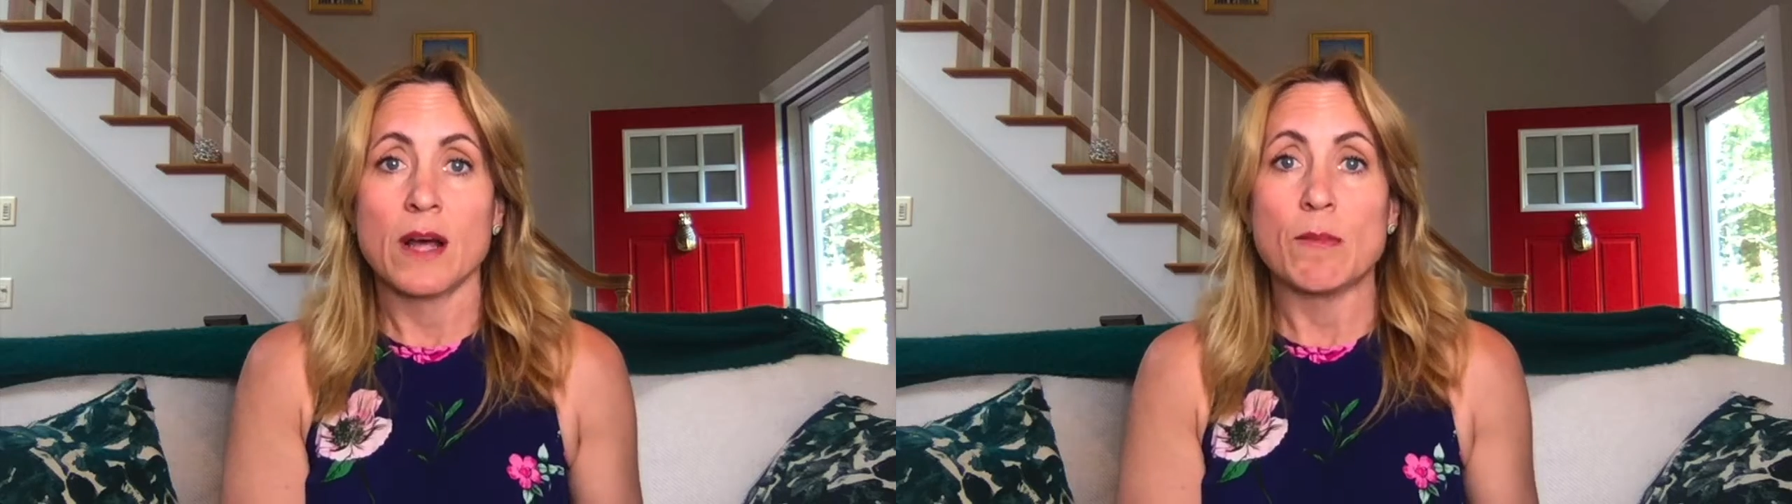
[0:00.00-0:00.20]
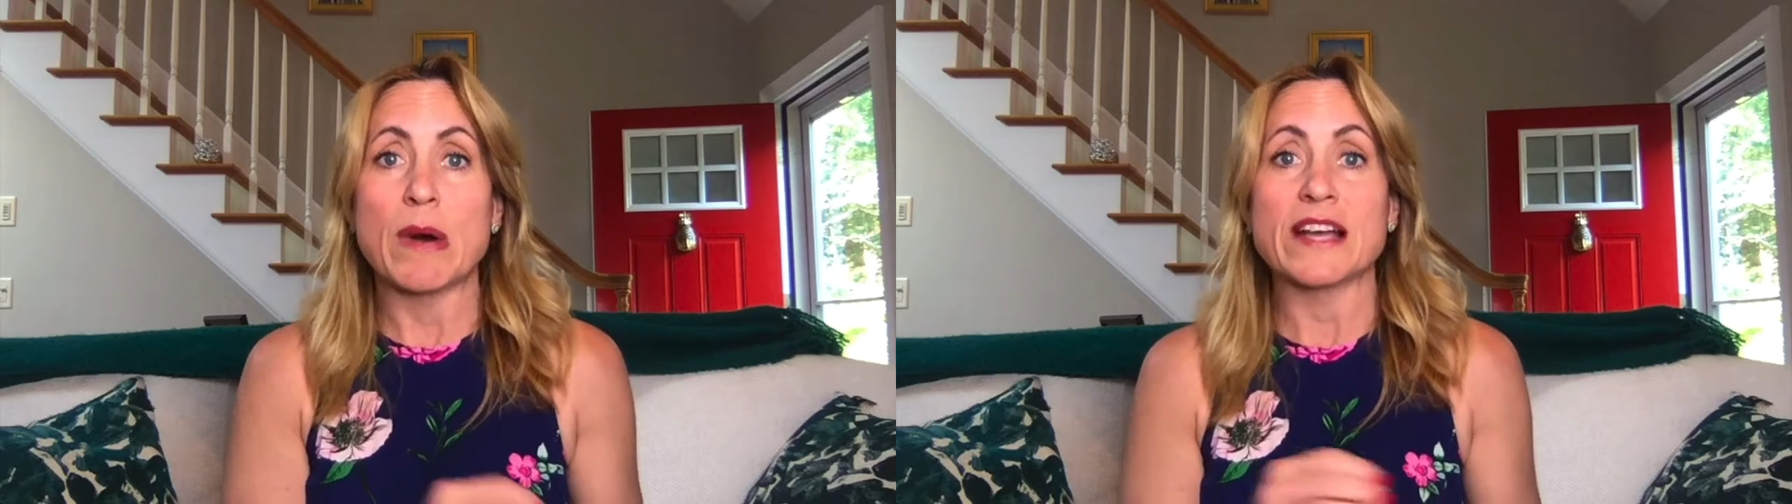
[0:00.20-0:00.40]

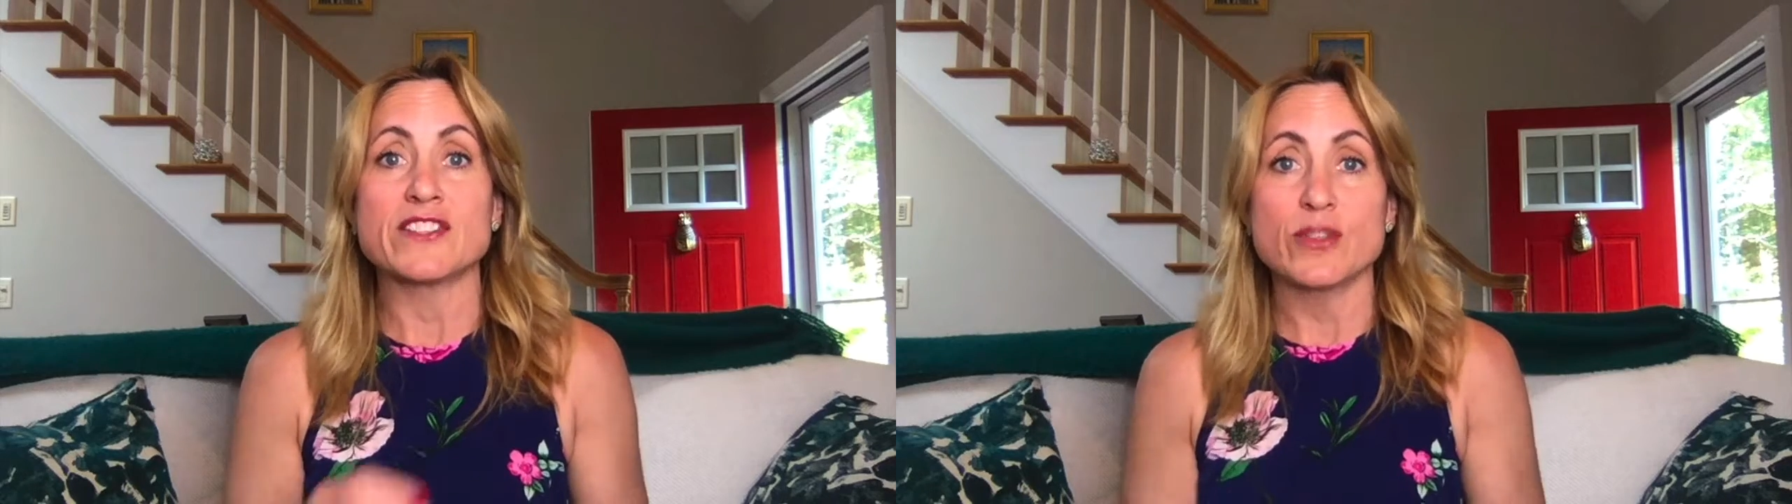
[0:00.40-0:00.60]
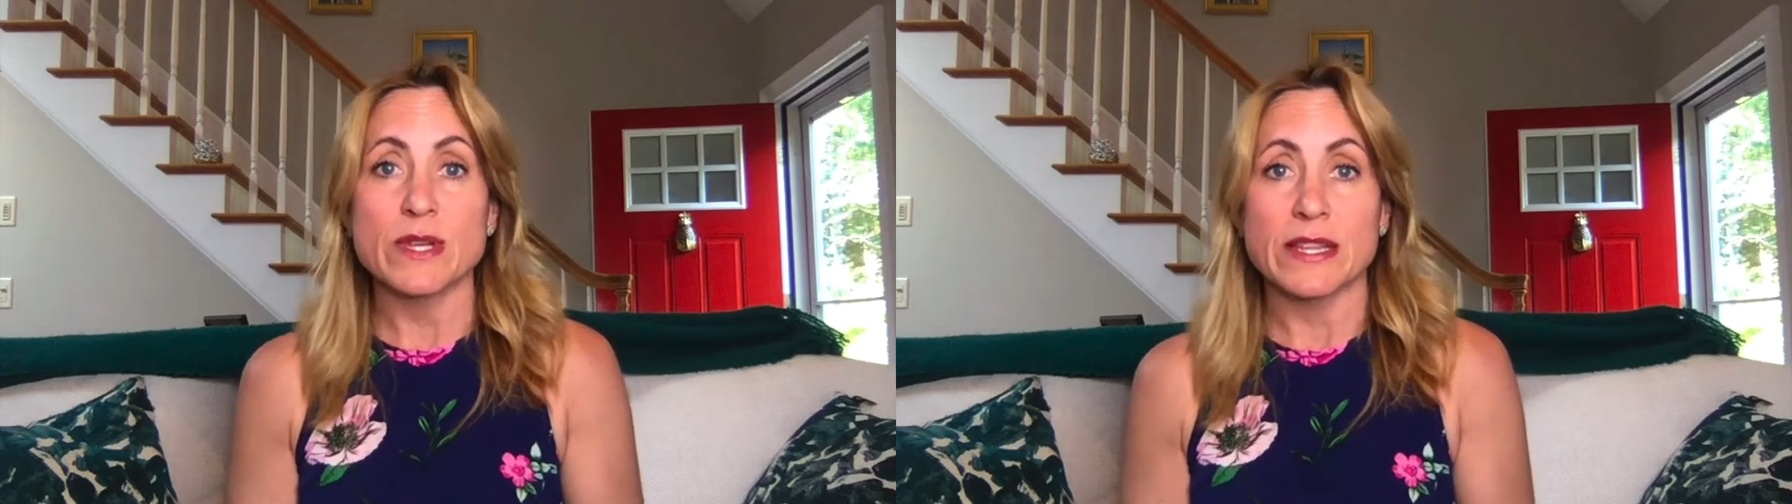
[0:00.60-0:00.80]
by
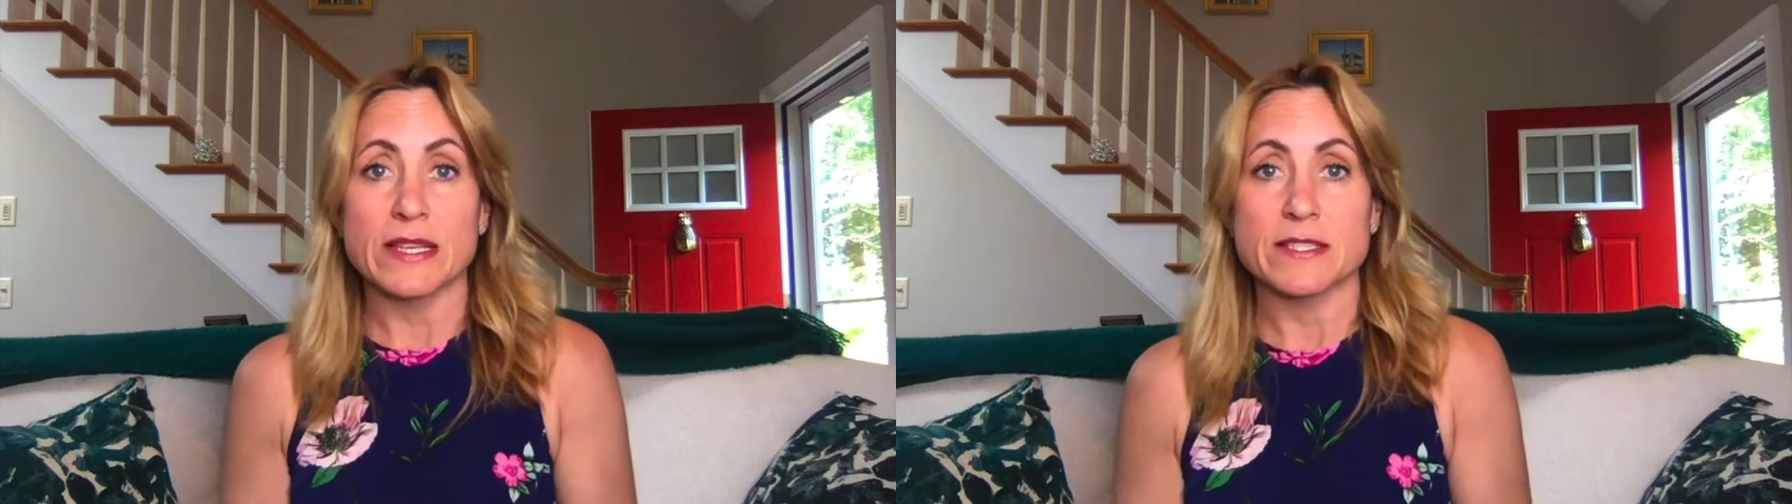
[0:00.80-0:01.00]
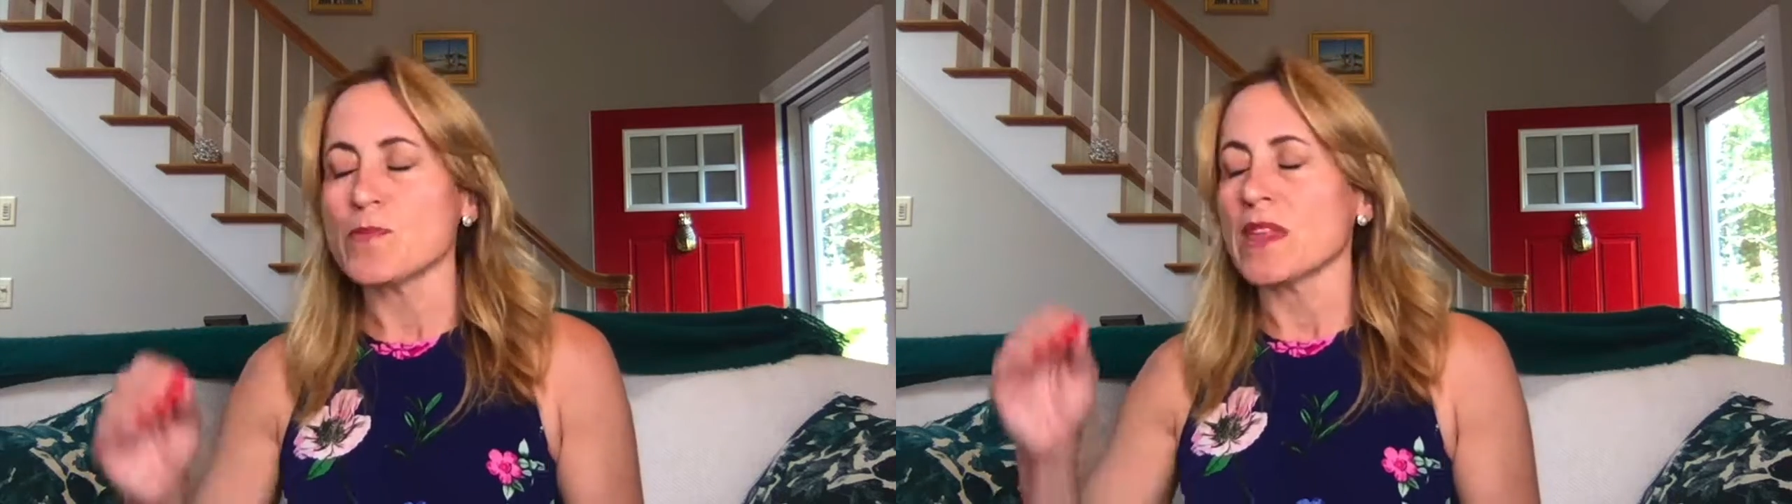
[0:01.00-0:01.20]
doing
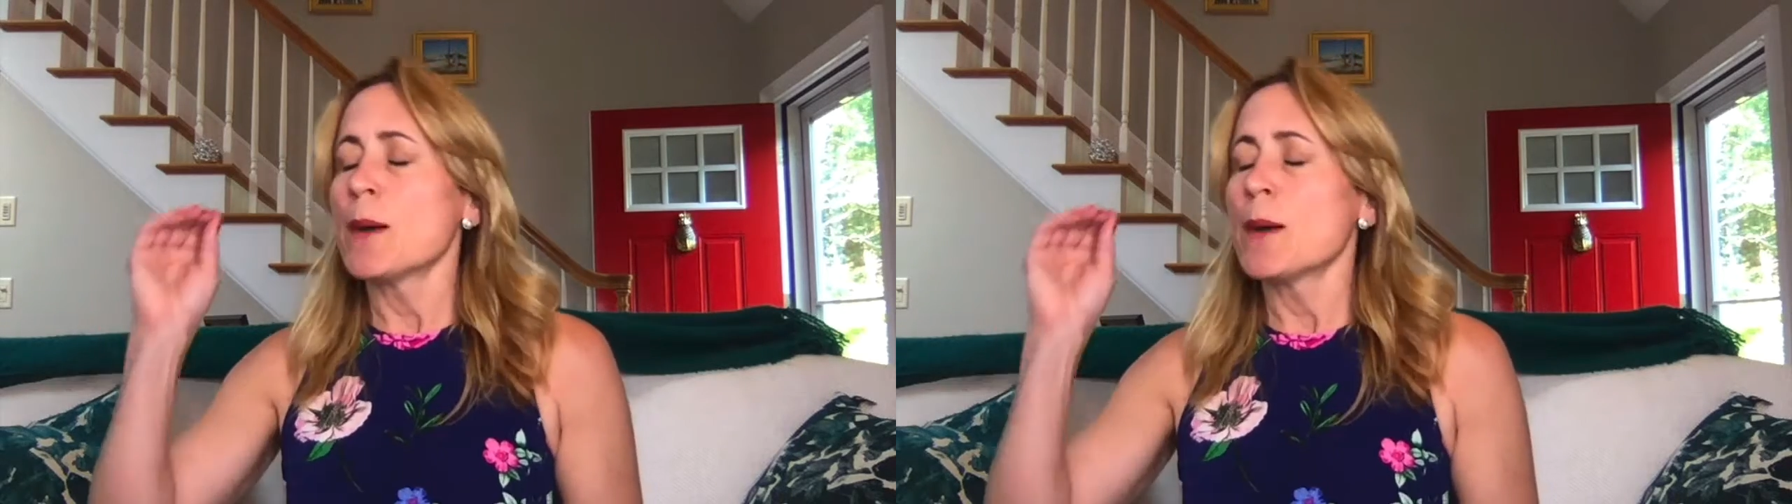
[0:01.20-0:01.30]
this.